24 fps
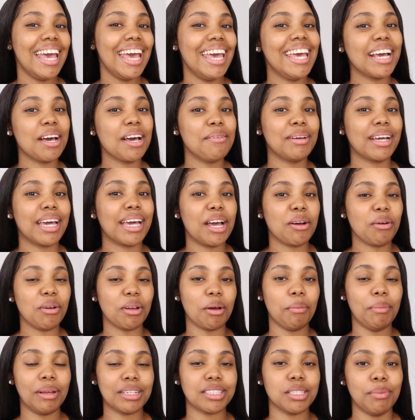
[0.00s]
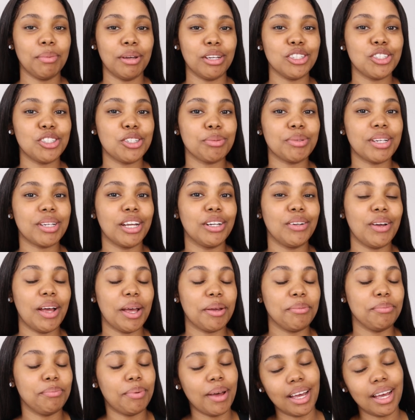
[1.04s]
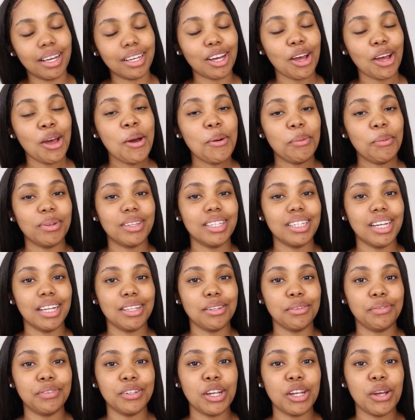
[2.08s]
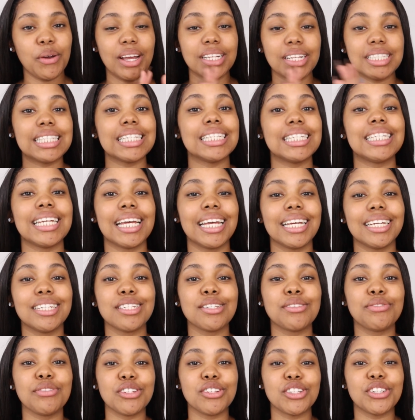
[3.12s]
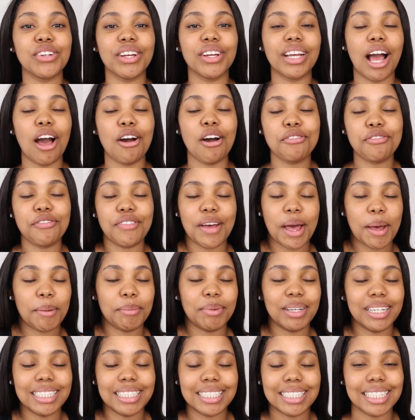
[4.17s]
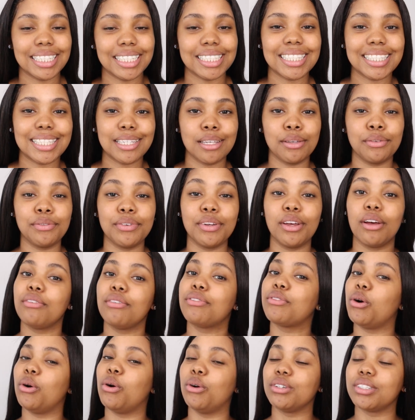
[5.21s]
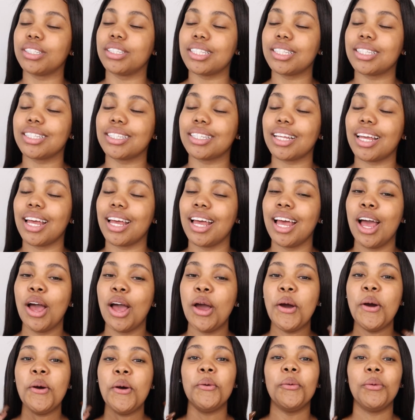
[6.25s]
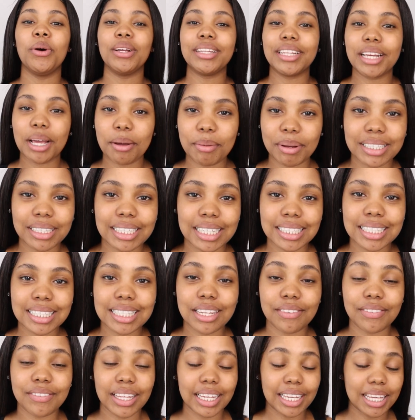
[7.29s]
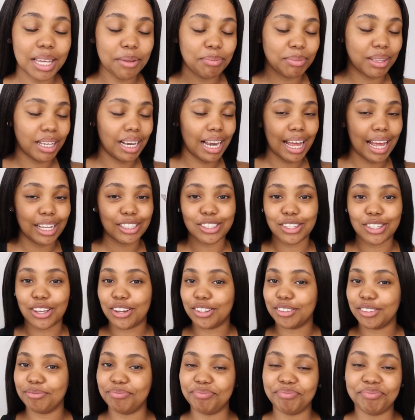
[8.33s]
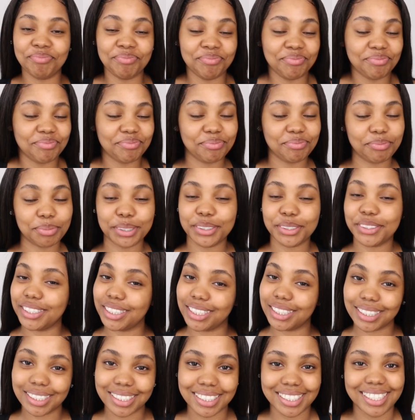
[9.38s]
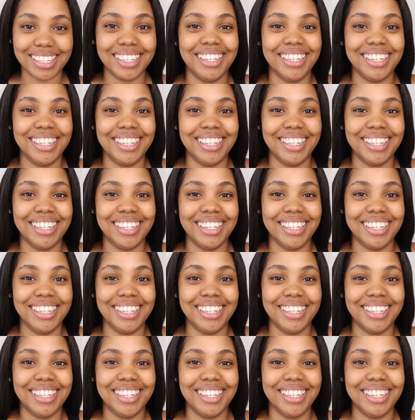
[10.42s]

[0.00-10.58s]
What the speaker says: Hey Gama Gang, welcome back to my YouTube channel. I'm back with another video, and today it is featuring our family, DStv, of course. One thing about DStv, they keep the lights on. Period.